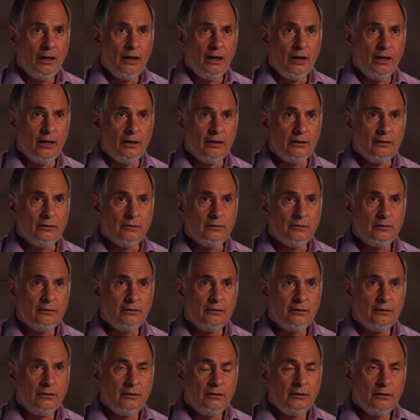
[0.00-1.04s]
Uh,
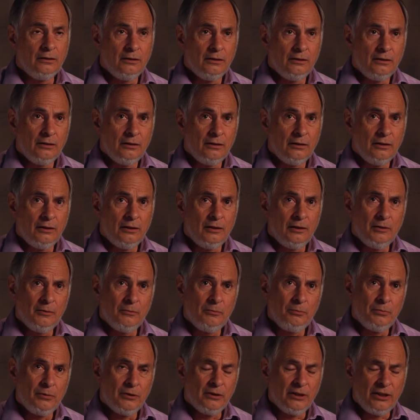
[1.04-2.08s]

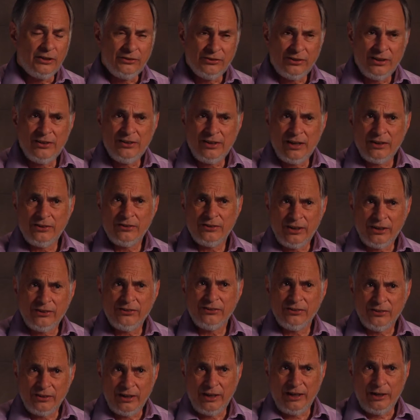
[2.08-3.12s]
but let's say that
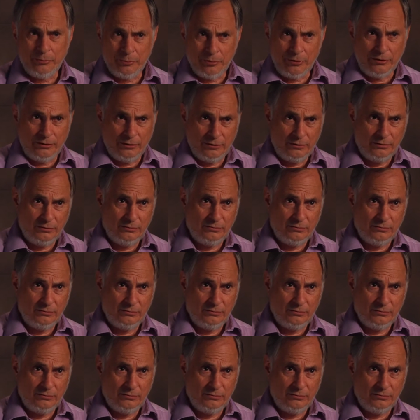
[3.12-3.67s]
doesn't happen.